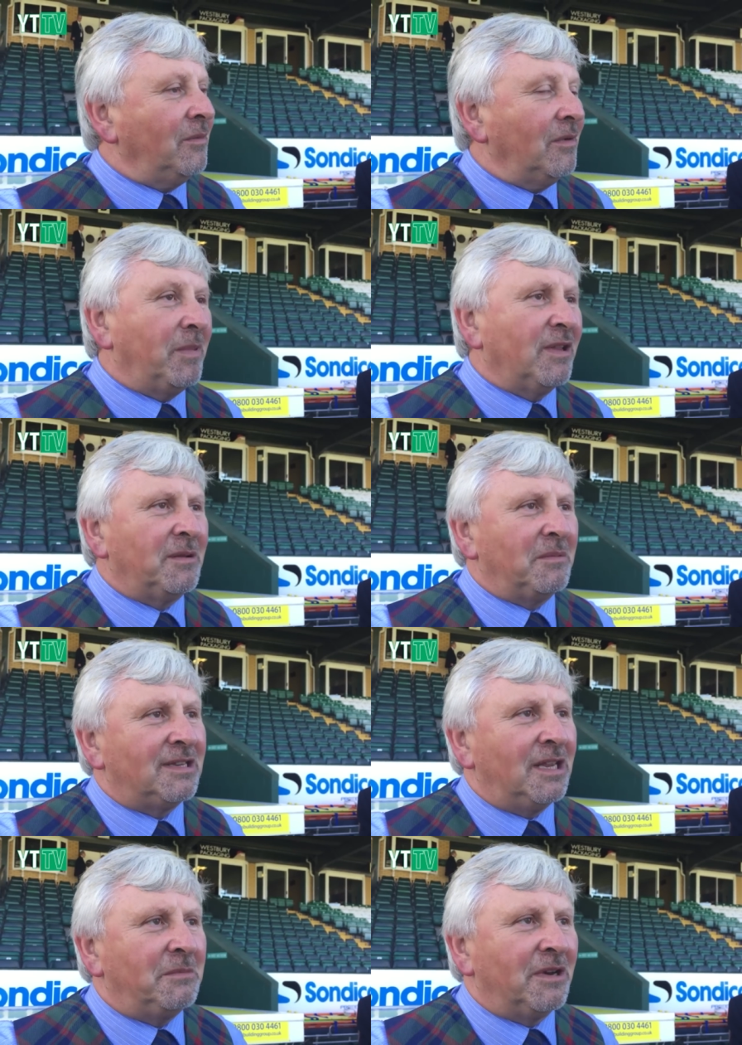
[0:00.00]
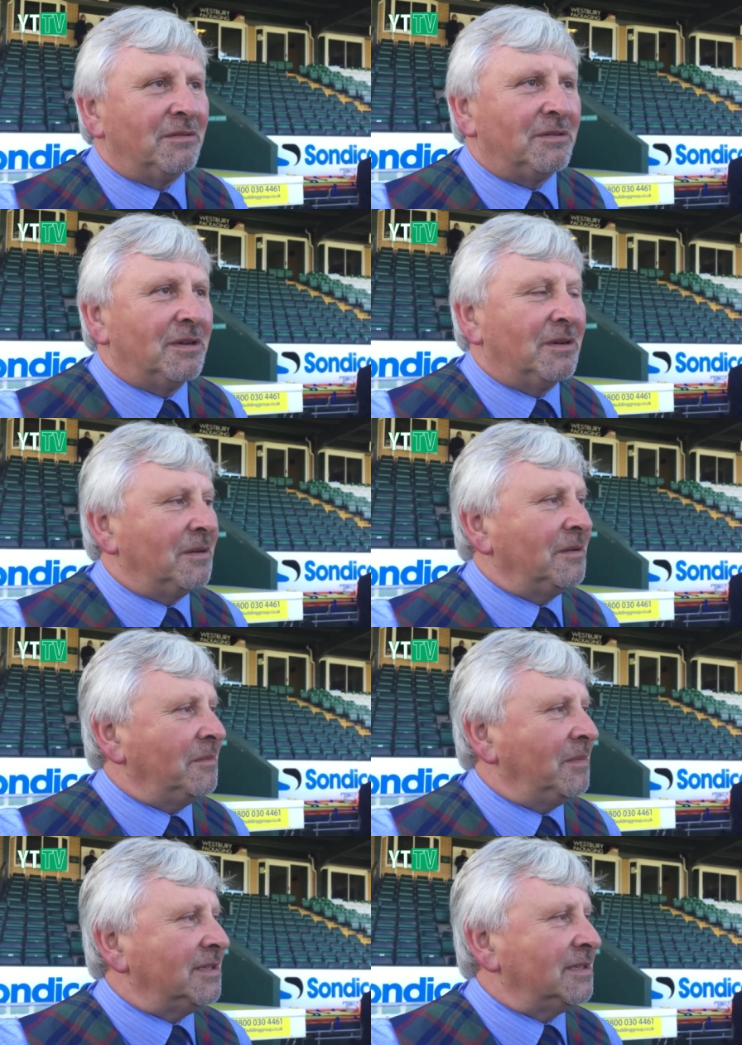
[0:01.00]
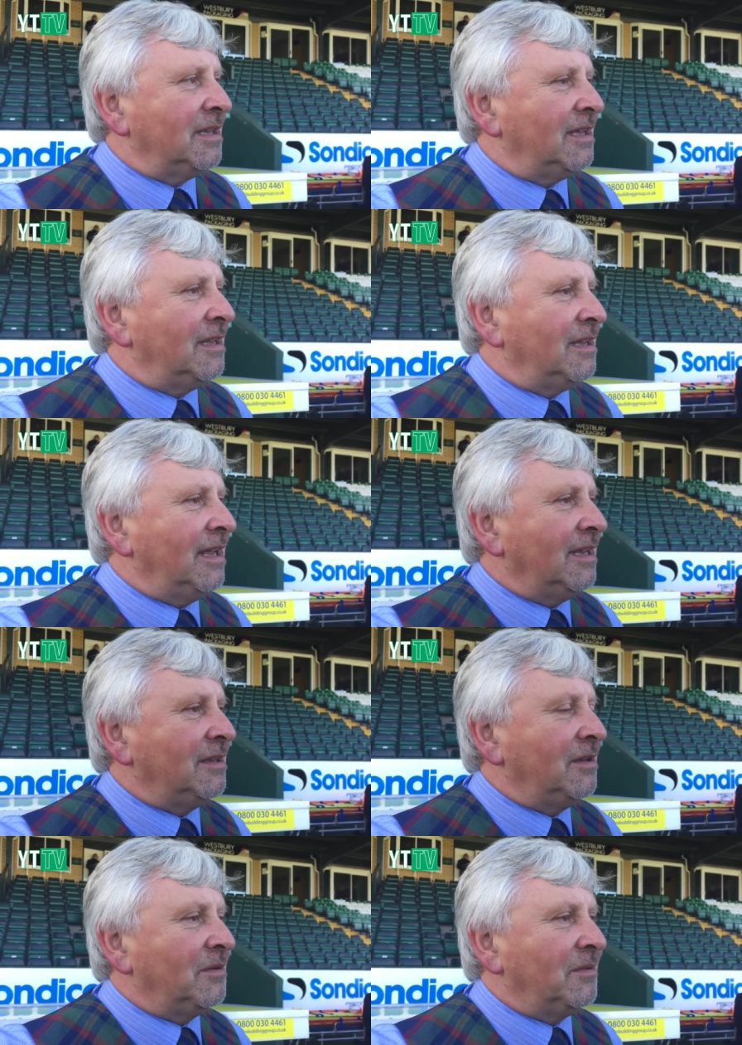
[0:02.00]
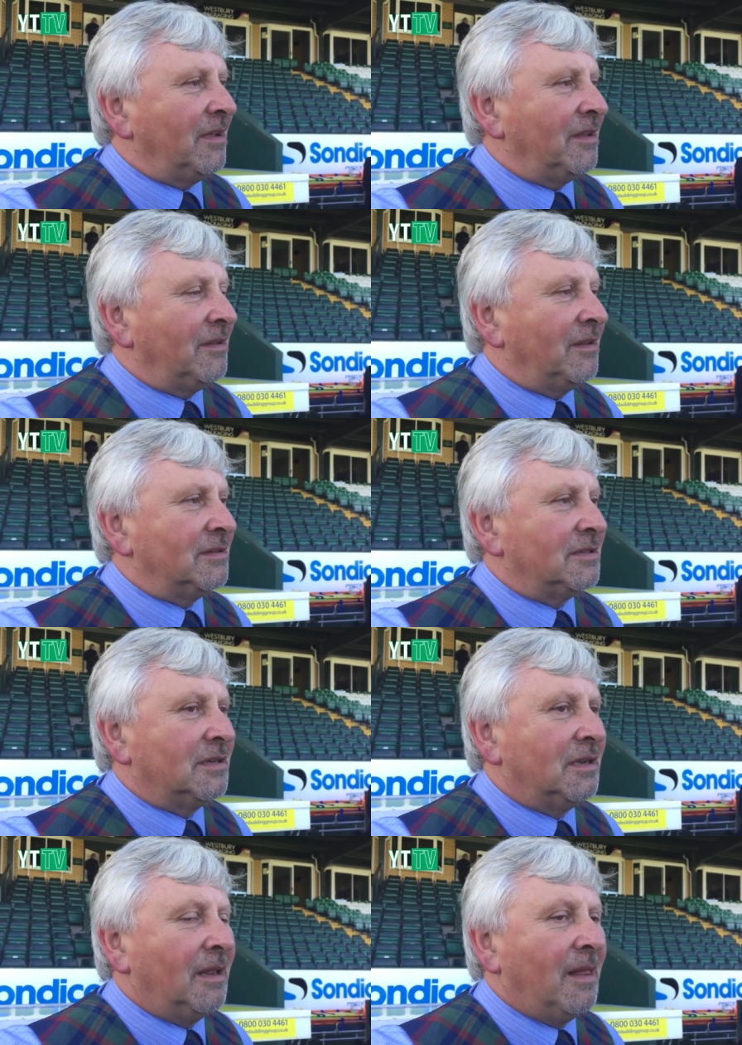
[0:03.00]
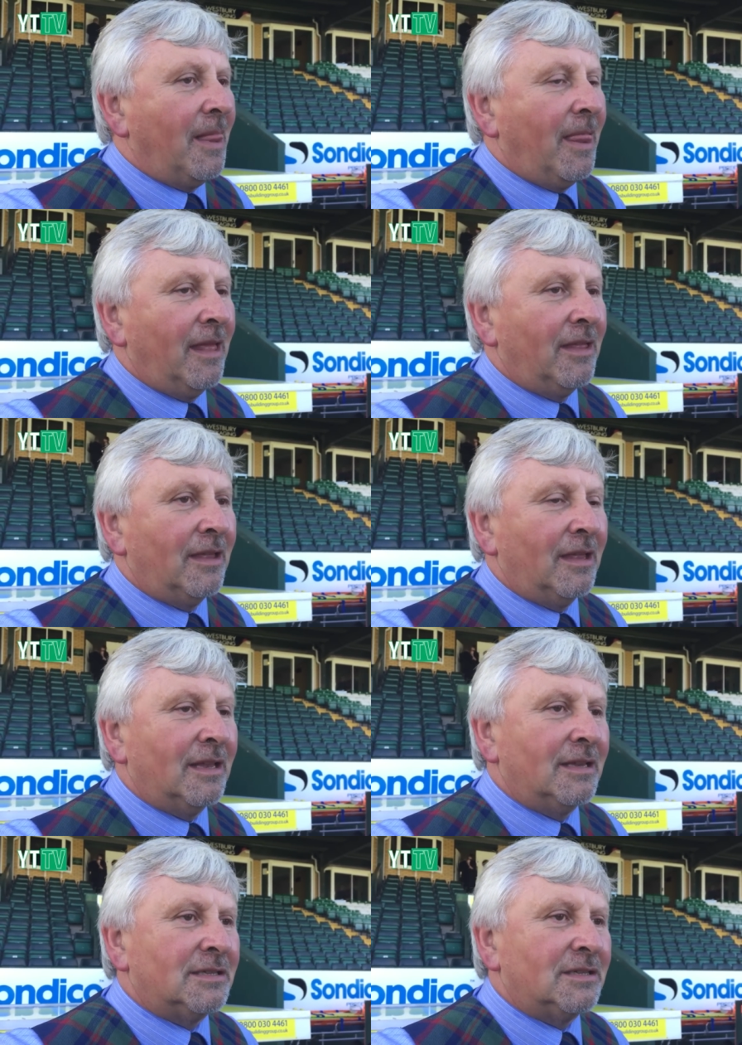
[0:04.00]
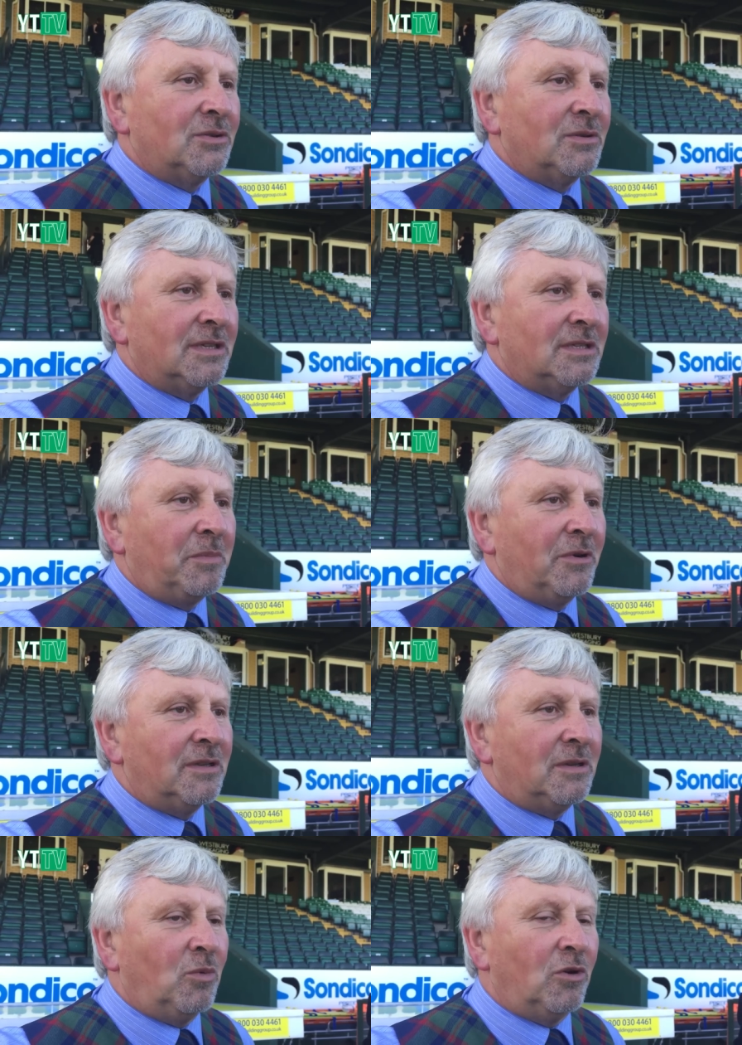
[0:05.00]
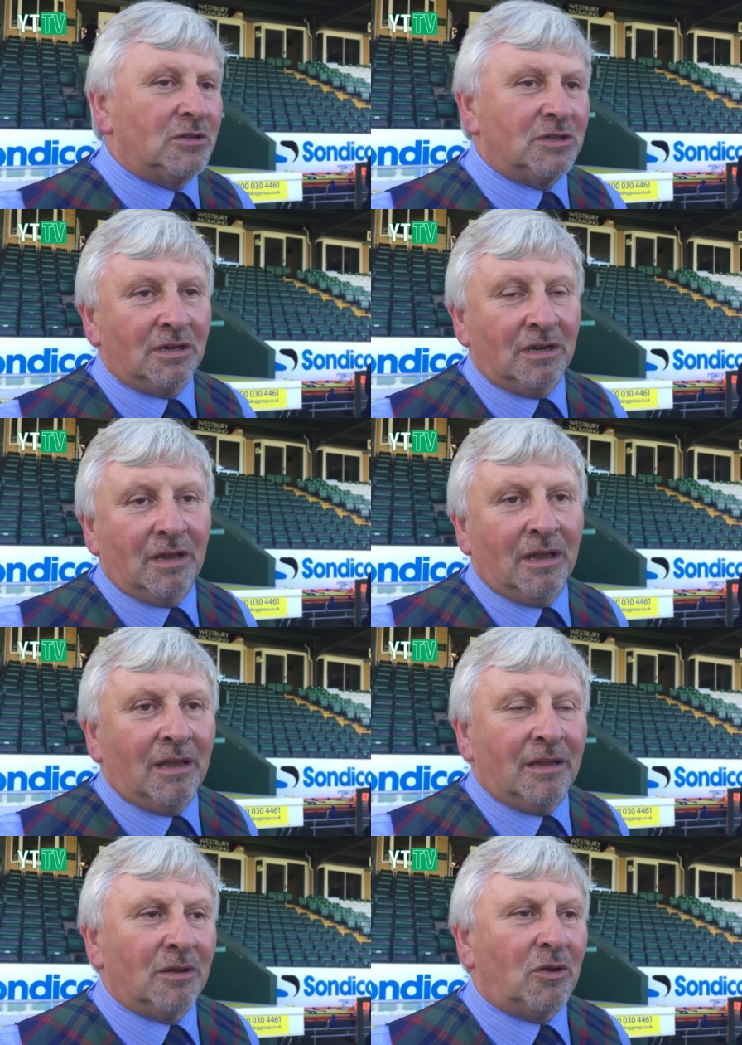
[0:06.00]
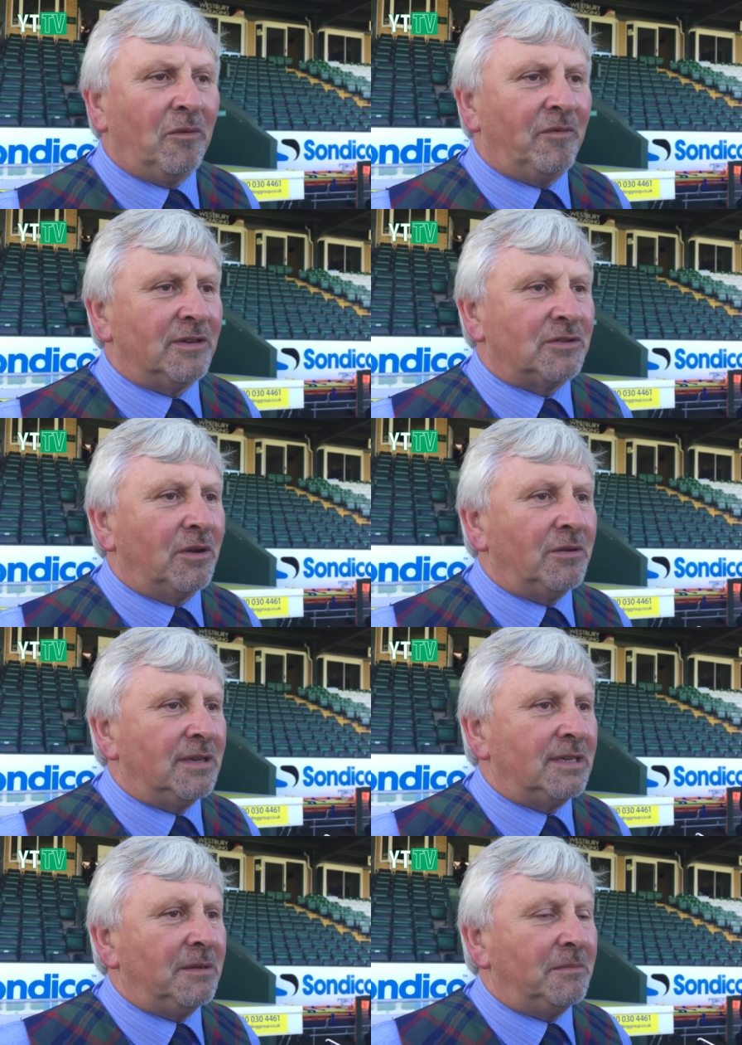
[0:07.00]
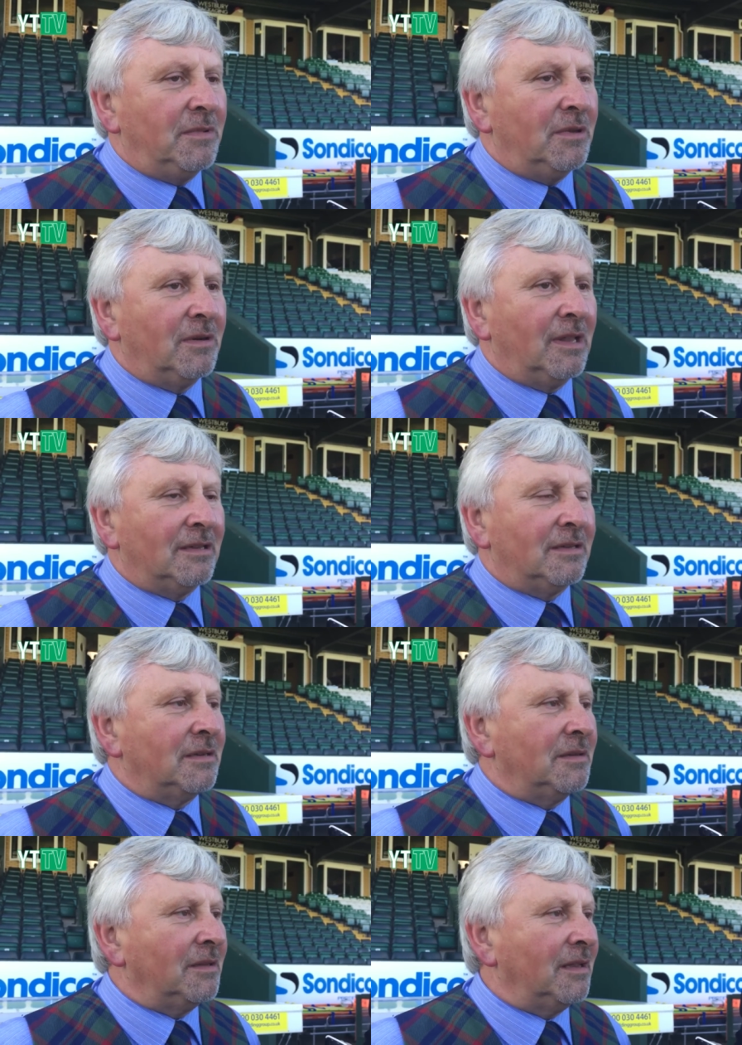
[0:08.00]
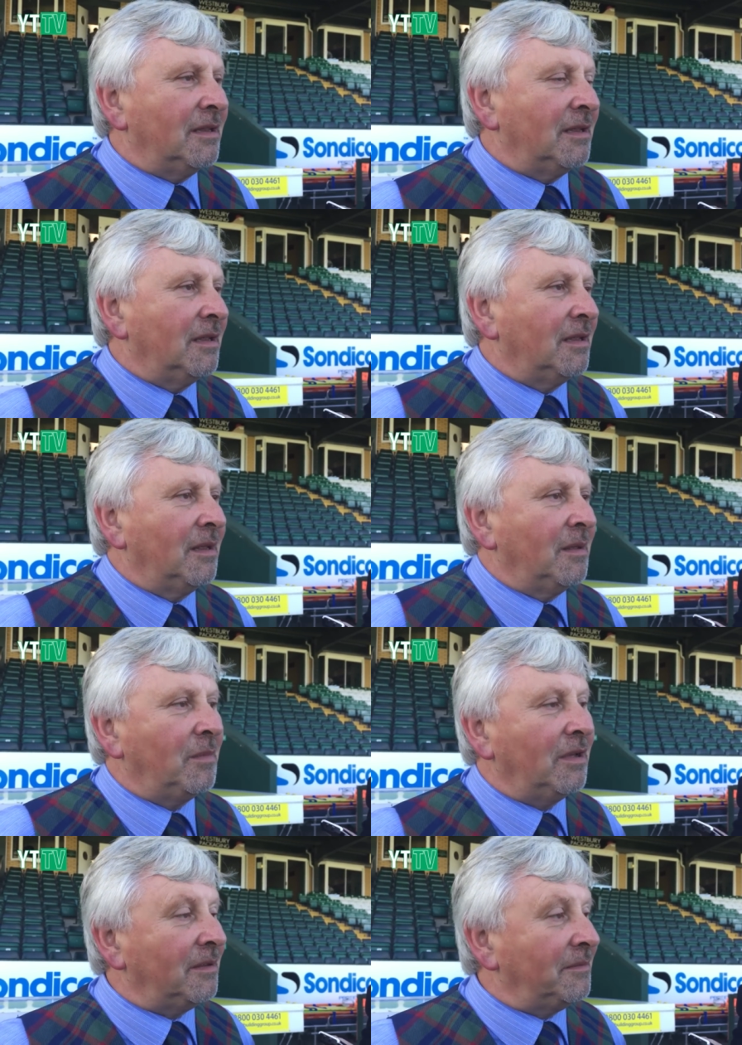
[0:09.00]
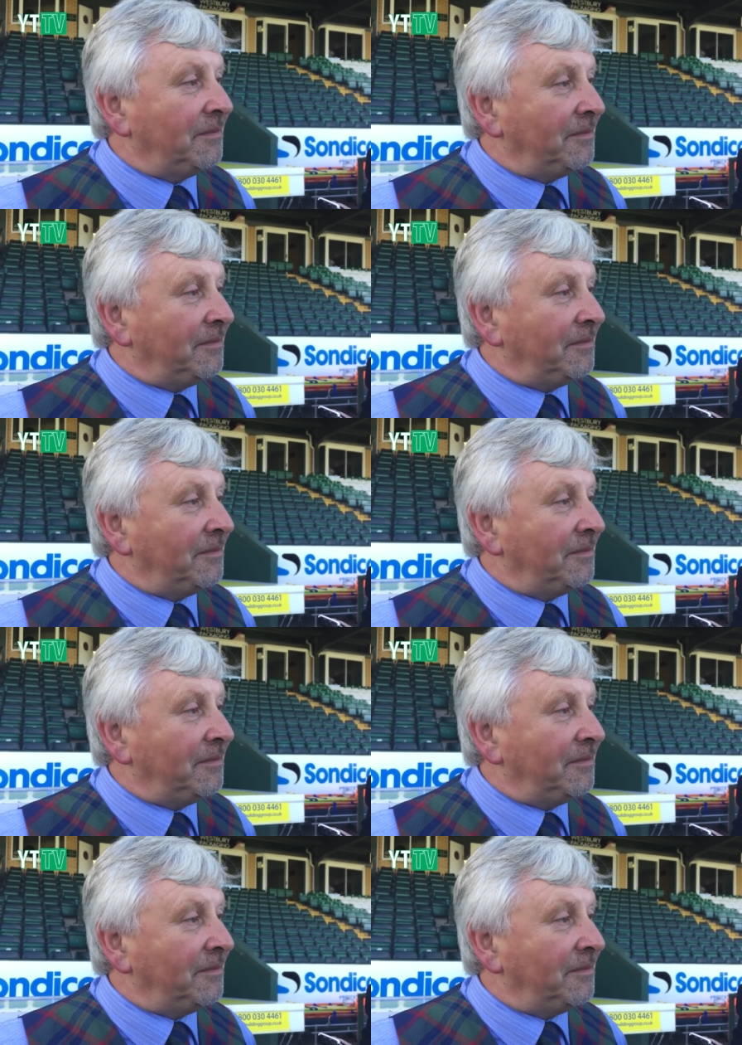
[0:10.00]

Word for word: well, building my team around, you know, mm. basically. And then you know, it was, it's so disappointing to watch the confidence go out of the team. You know, that's, but